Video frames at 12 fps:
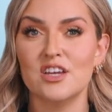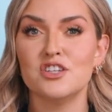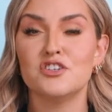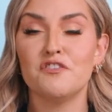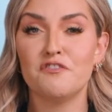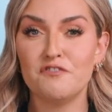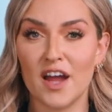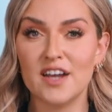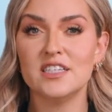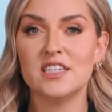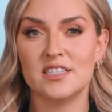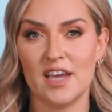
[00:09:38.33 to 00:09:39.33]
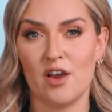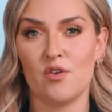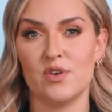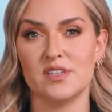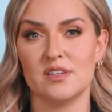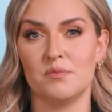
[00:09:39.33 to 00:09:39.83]
to fund
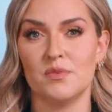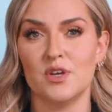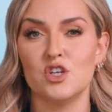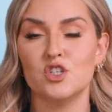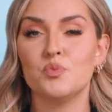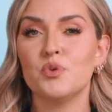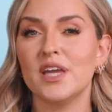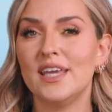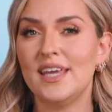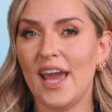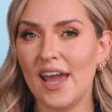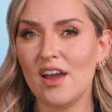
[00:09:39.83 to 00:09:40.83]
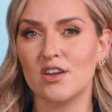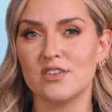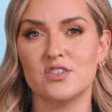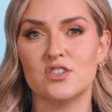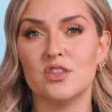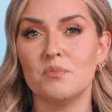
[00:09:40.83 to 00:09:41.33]
terrorism, to bring
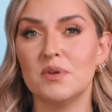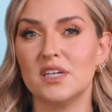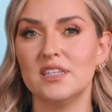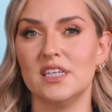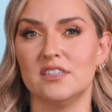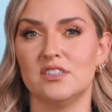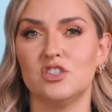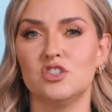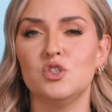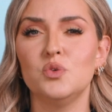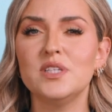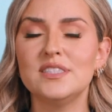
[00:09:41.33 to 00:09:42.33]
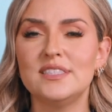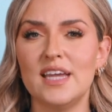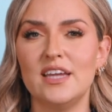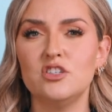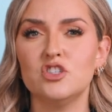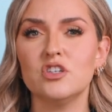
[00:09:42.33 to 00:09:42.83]
chaos to the Middle East, to
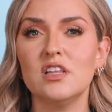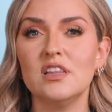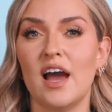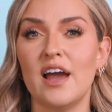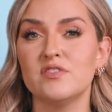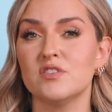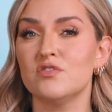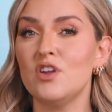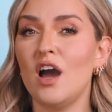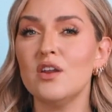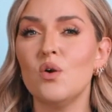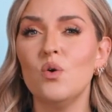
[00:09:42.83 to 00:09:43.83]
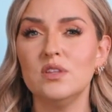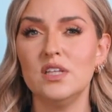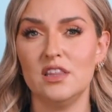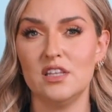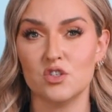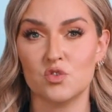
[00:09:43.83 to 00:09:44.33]
endanger the lives of not only
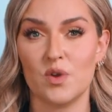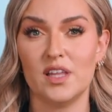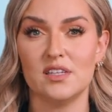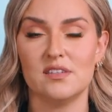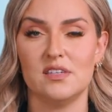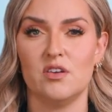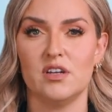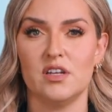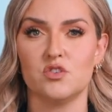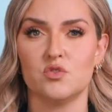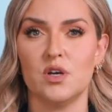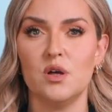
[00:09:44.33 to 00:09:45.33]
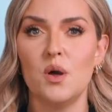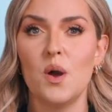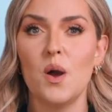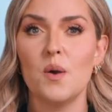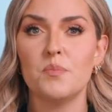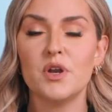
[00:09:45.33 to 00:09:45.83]
the Israelis here in Israel,
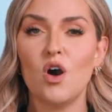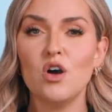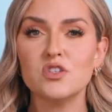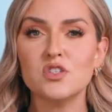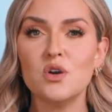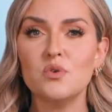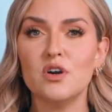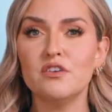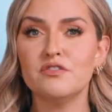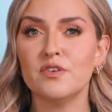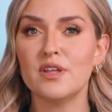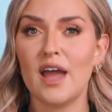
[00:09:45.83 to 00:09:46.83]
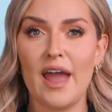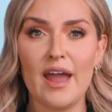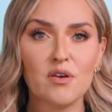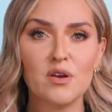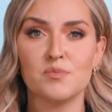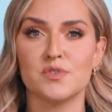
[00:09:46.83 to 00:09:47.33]
but also of
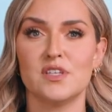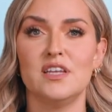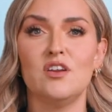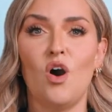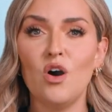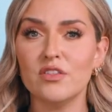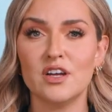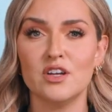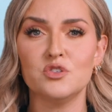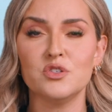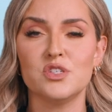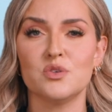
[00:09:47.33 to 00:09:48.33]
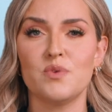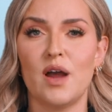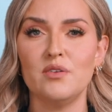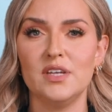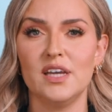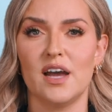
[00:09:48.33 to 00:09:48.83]
Arabs in all the countries
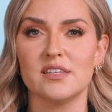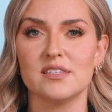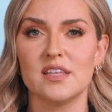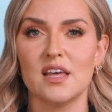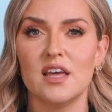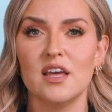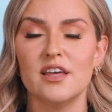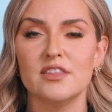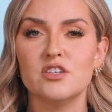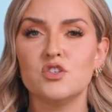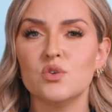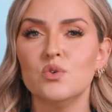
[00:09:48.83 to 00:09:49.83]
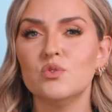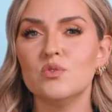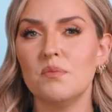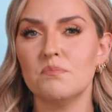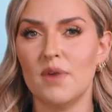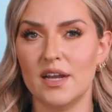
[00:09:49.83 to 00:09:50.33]
surrounding us. This
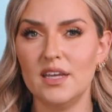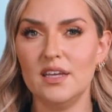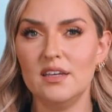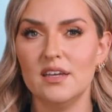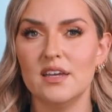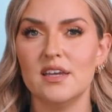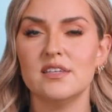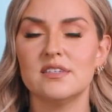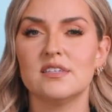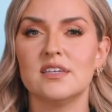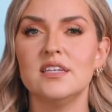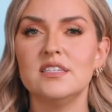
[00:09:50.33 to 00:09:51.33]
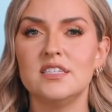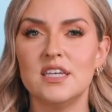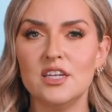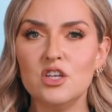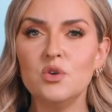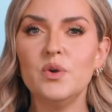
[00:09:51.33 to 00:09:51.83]
UNRWA money is
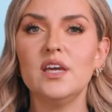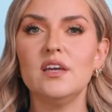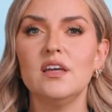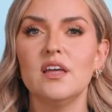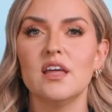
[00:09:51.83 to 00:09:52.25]
continuing